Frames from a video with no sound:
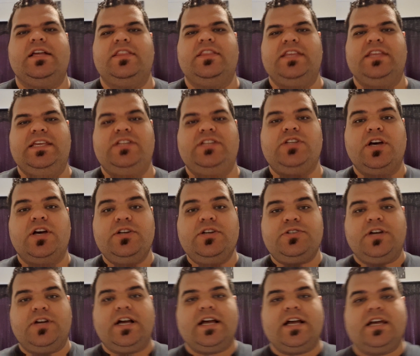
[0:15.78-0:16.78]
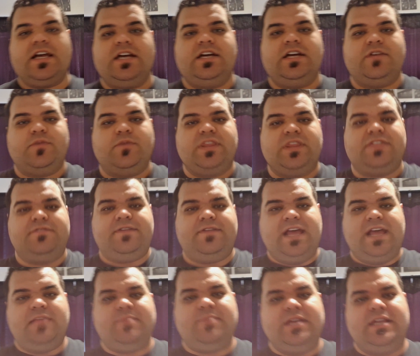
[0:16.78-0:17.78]
The tow truck with the
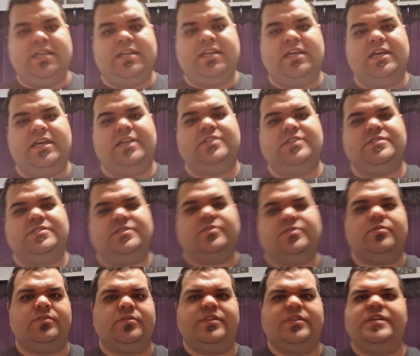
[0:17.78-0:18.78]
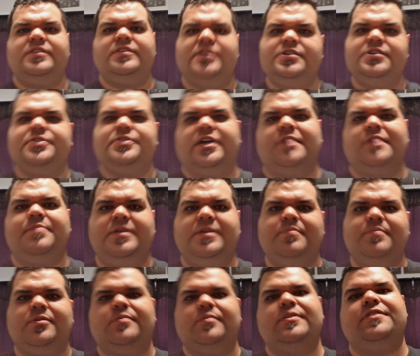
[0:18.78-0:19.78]
flatbed or the tow truck
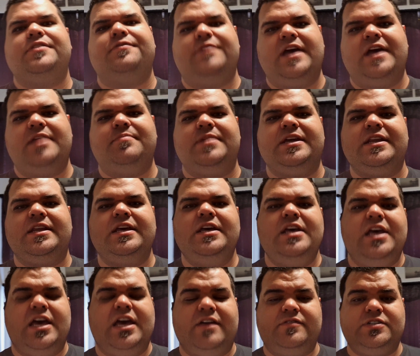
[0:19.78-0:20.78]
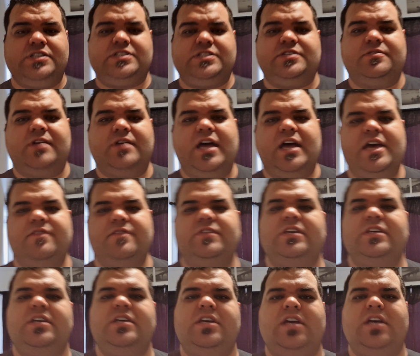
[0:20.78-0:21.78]
people with the flatbed have just arrived.
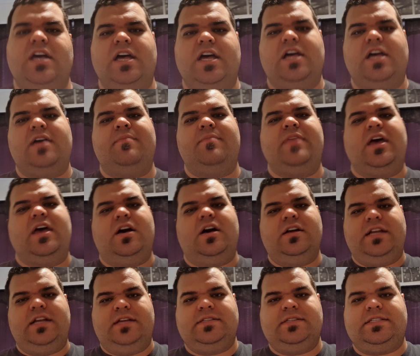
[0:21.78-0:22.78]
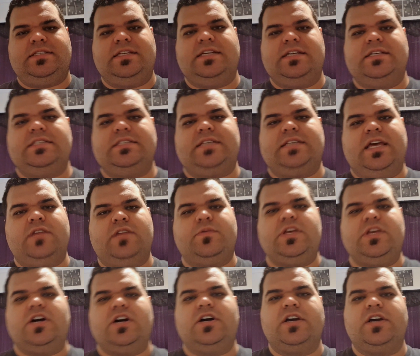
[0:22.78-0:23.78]
They are downstairs, and
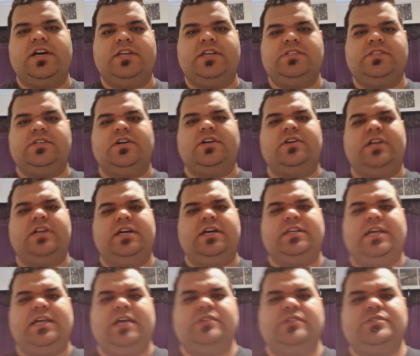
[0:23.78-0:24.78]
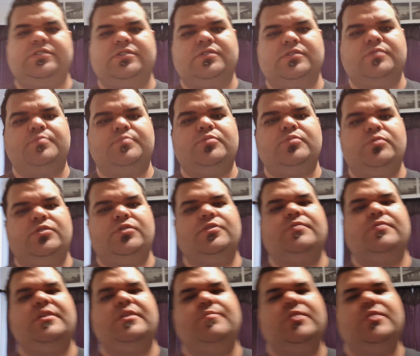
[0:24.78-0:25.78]
we are going to go down now to pull
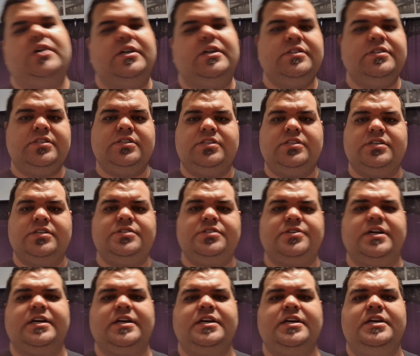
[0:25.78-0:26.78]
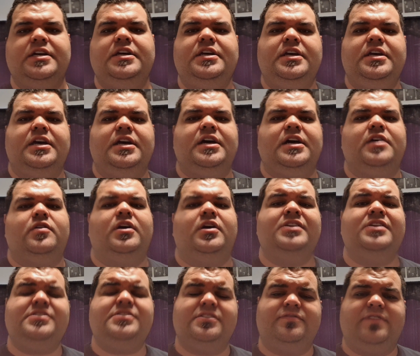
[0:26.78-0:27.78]
the Reaper onto the tow truck,
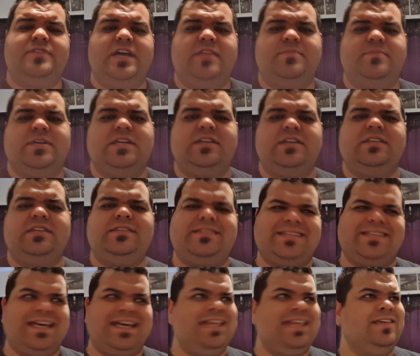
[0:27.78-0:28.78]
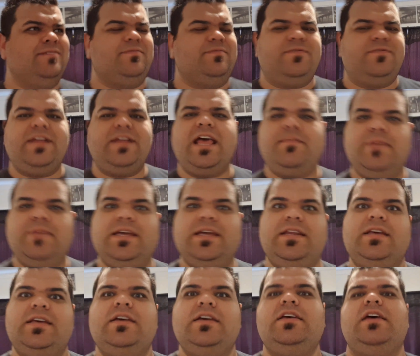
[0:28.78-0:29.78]
onto the
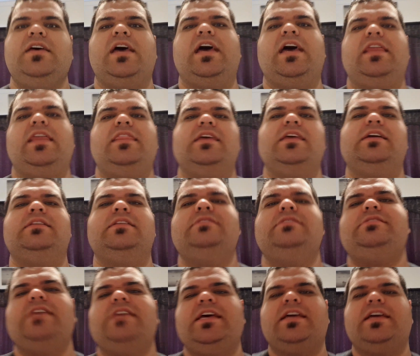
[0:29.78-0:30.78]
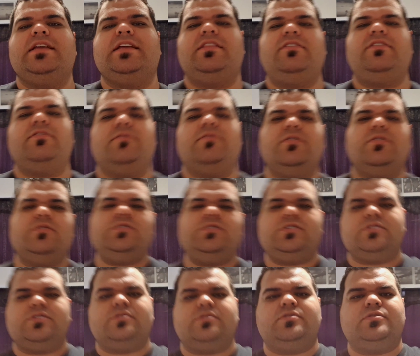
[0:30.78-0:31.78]
flatbed, and then take it through
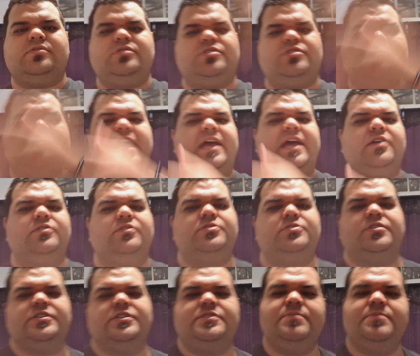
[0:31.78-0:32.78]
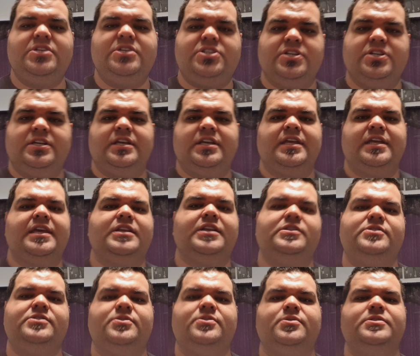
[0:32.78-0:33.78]
to triangle transmission and get
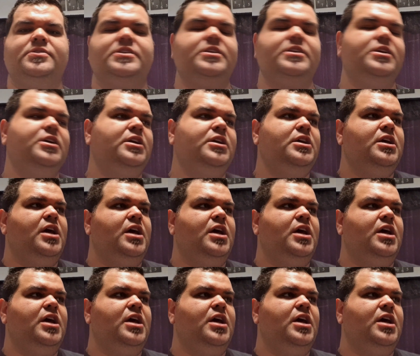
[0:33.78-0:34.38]
it sorted.